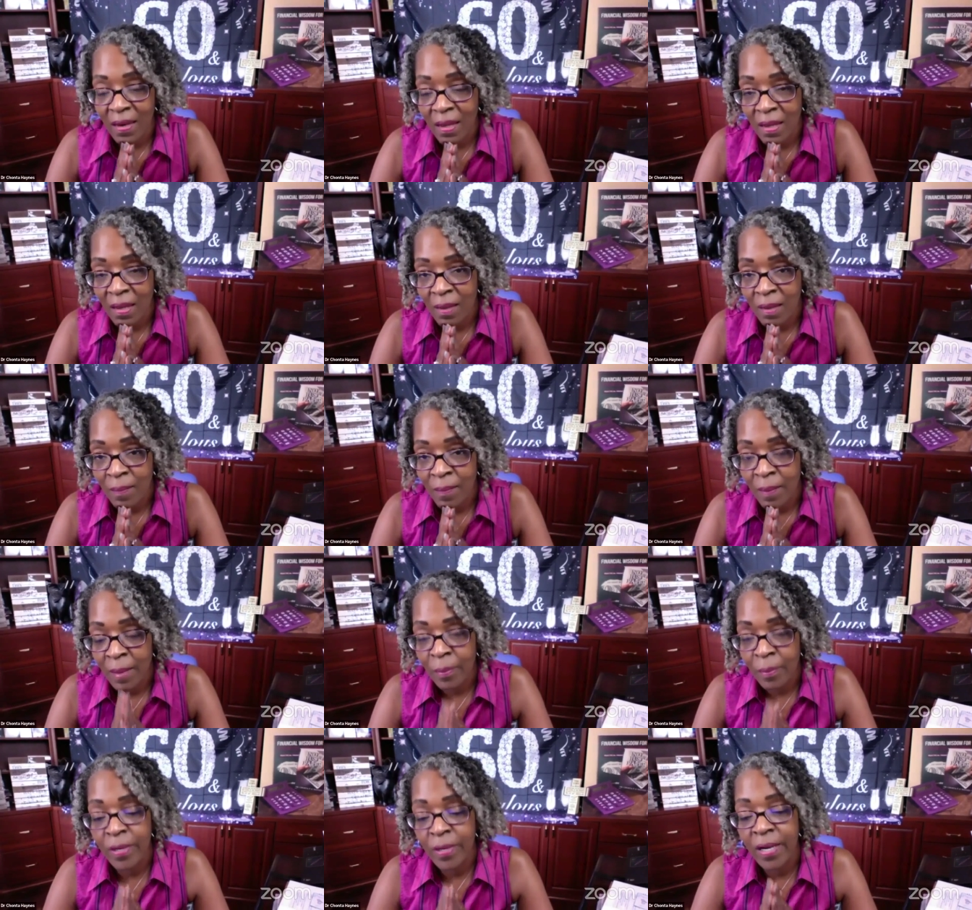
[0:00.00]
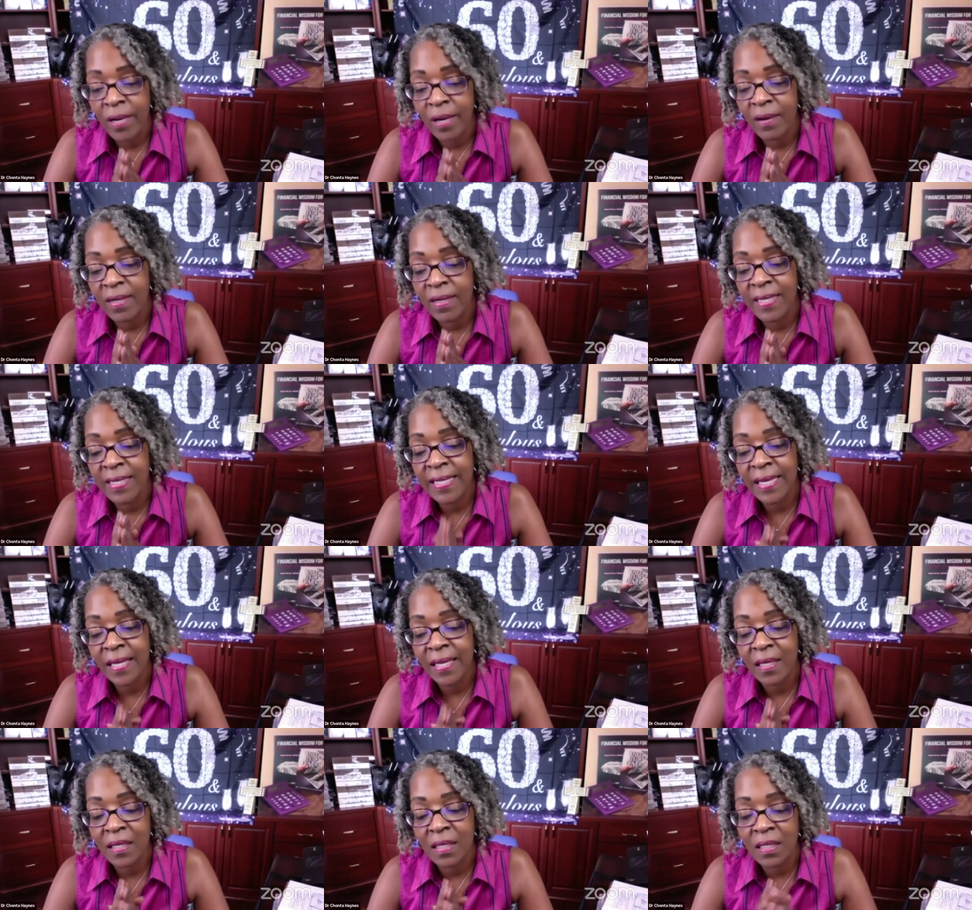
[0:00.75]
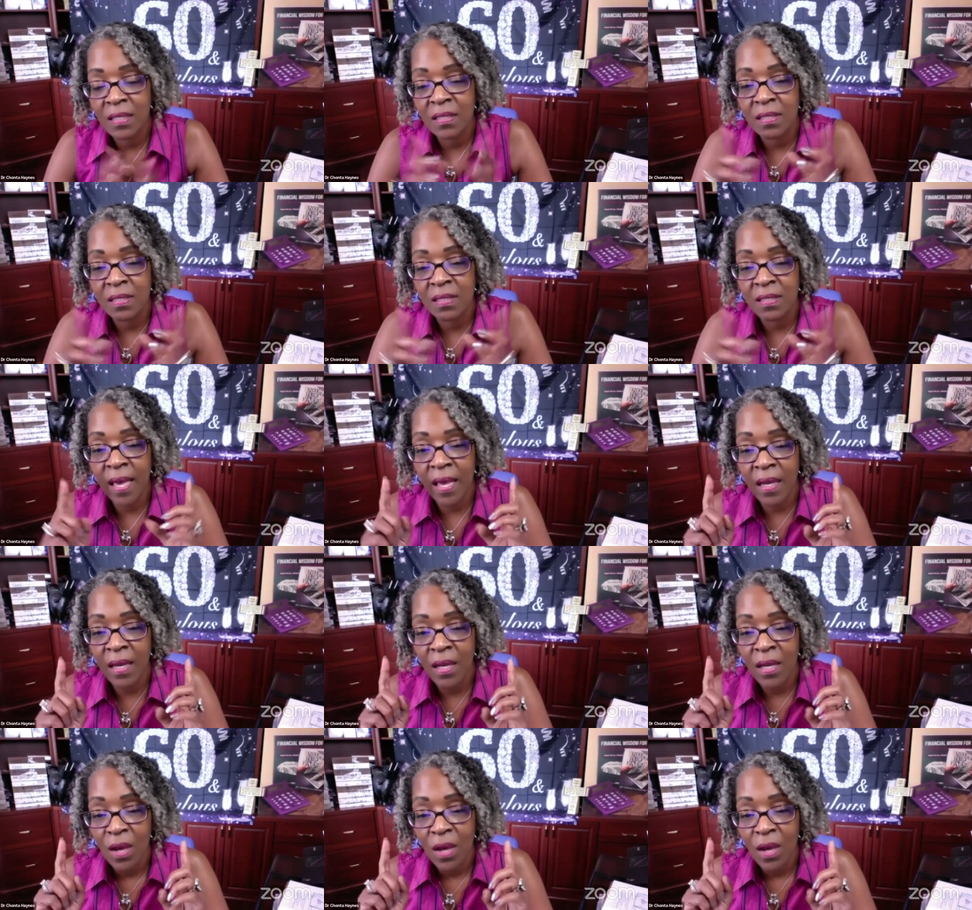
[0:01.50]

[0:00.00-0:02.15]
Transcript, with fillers: And my prayer again is that